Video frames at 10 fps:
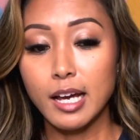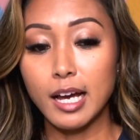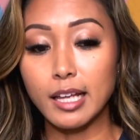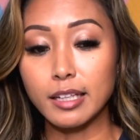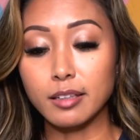
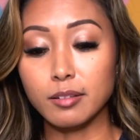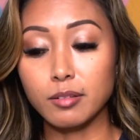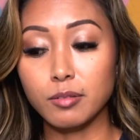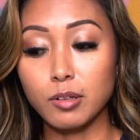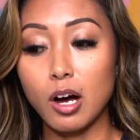And
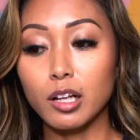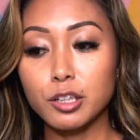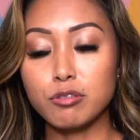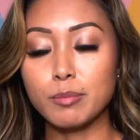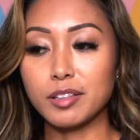
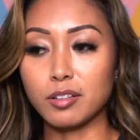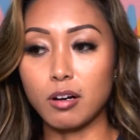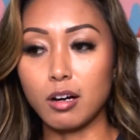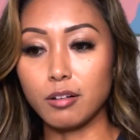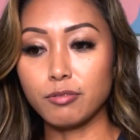college women's
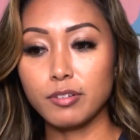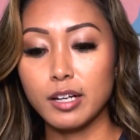golf